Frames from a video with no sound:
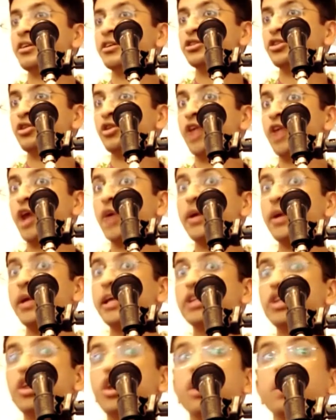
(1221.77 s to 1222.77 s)
So now
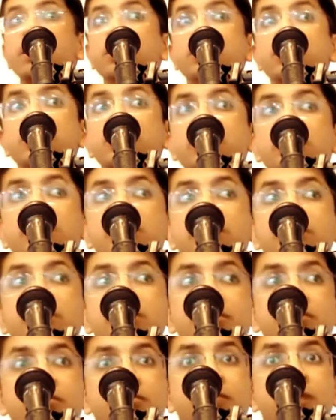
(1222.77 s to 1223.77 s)
he thought
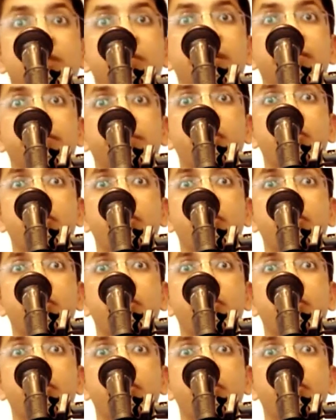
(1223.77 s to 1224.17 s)
maybe